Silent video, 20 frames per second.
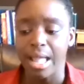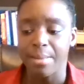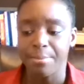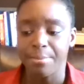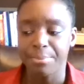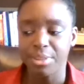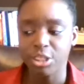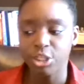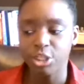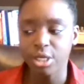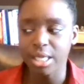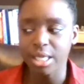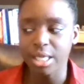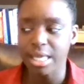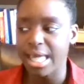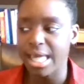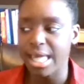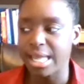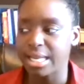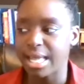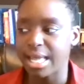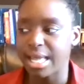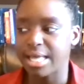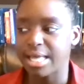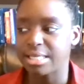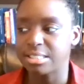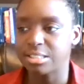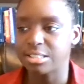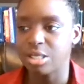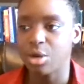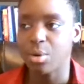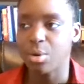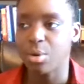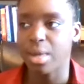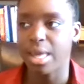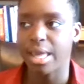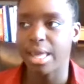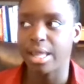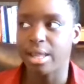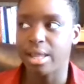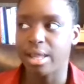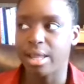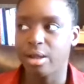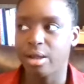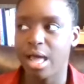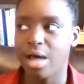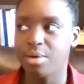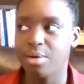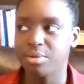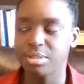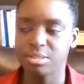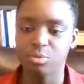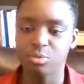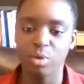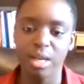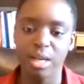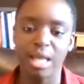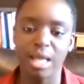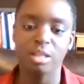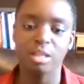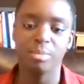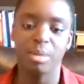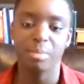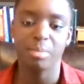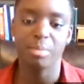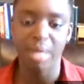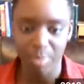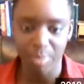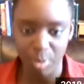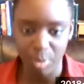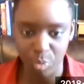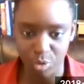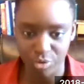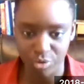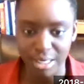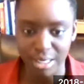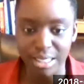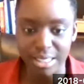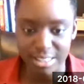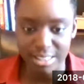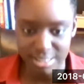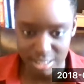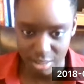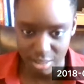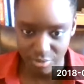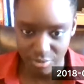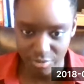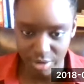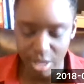But looking at it as, okay, how is, what element might be presenting itself, right?